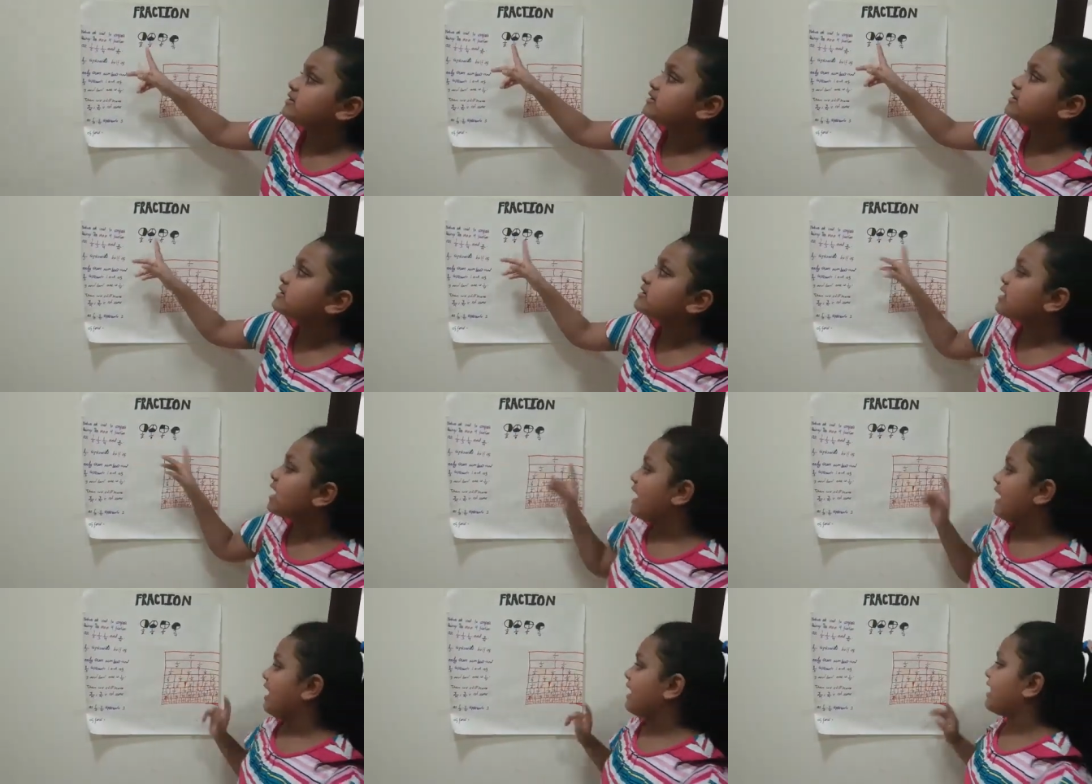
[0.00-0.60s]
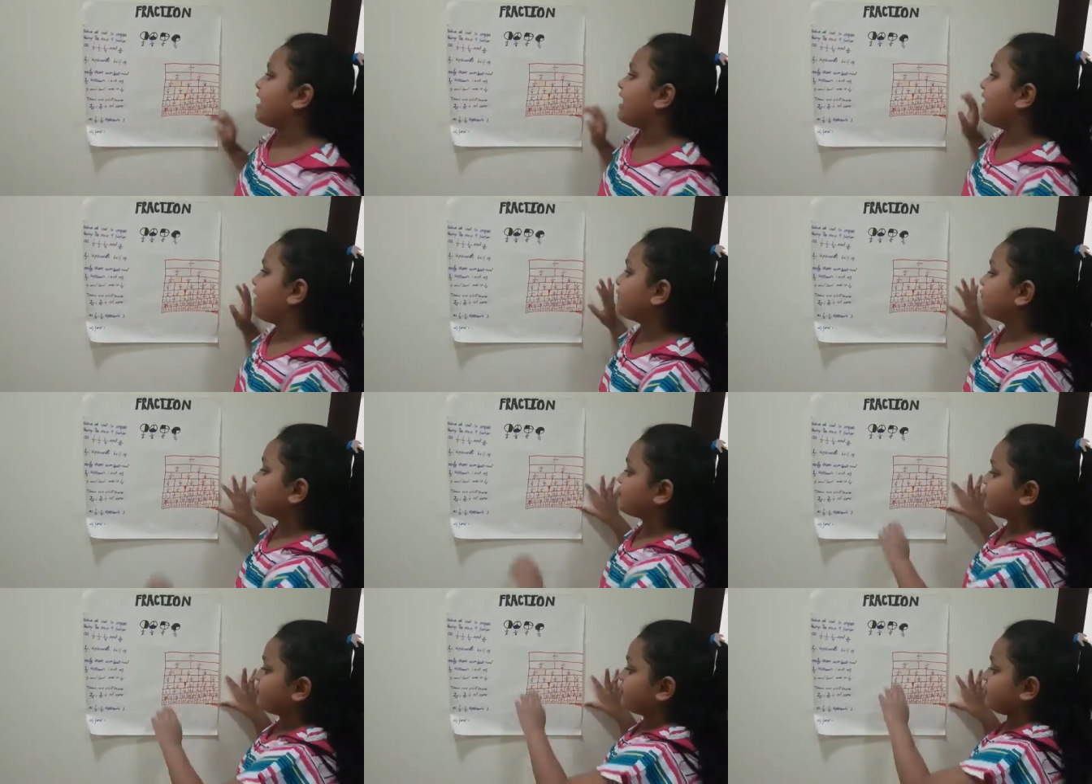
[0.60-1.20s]
here I have
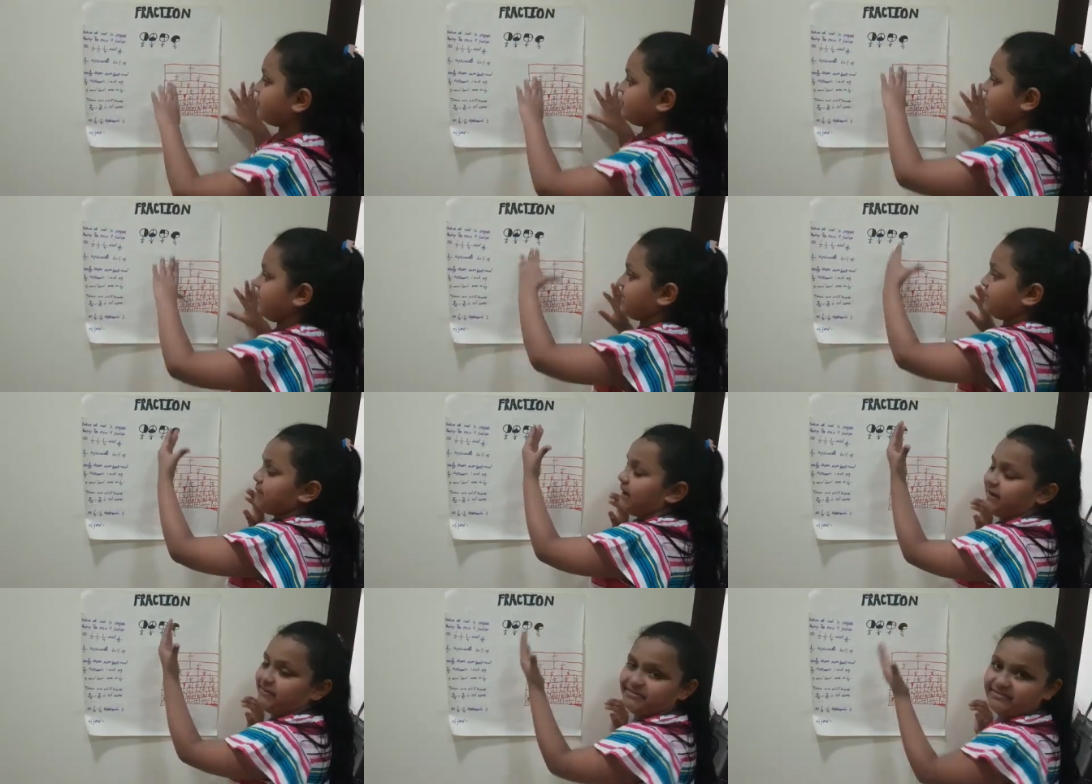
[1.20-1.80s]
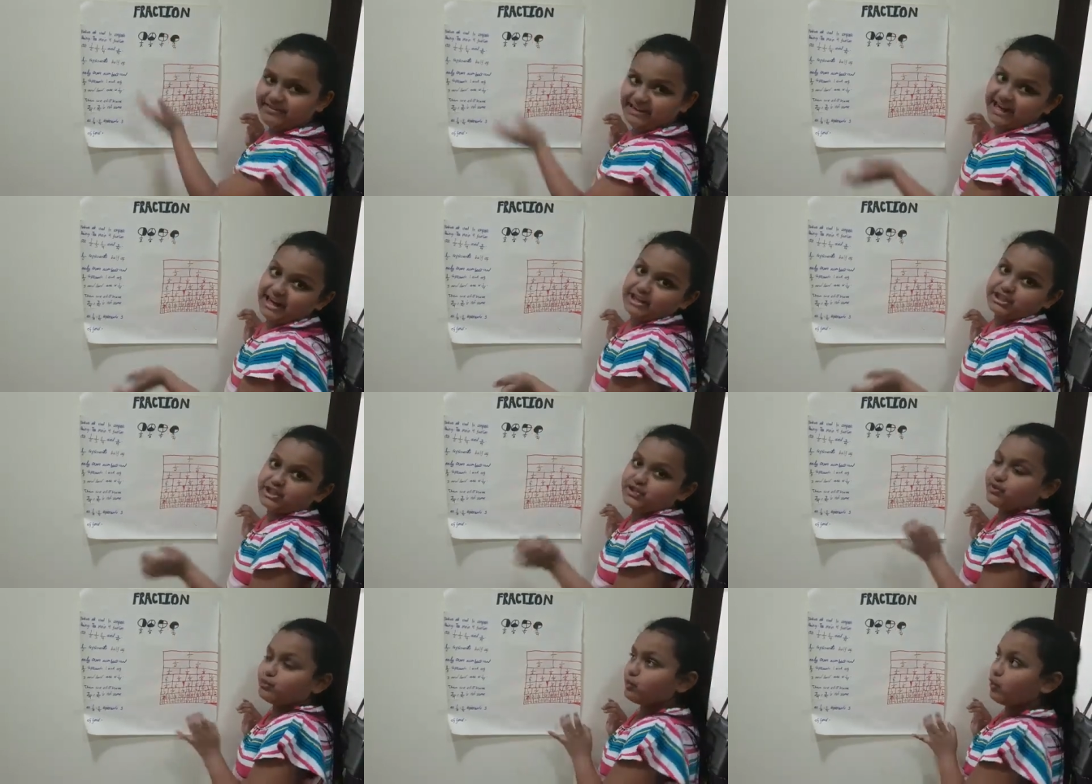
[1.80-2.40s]
made my
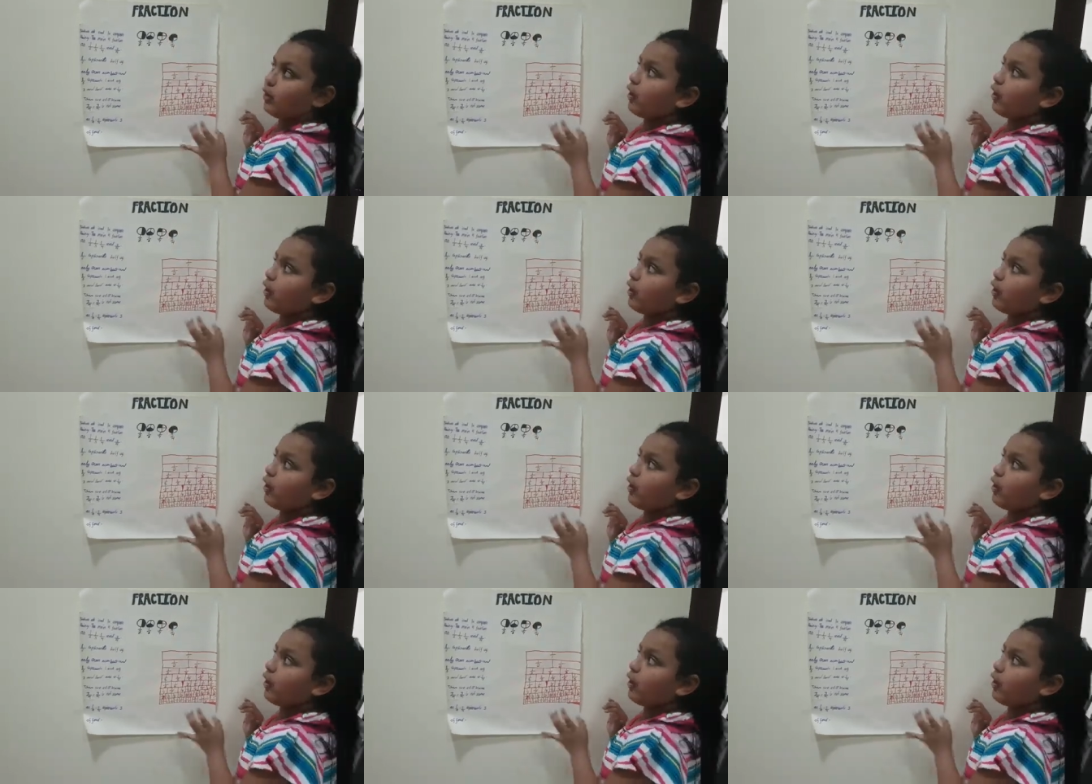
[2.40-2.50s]
fraction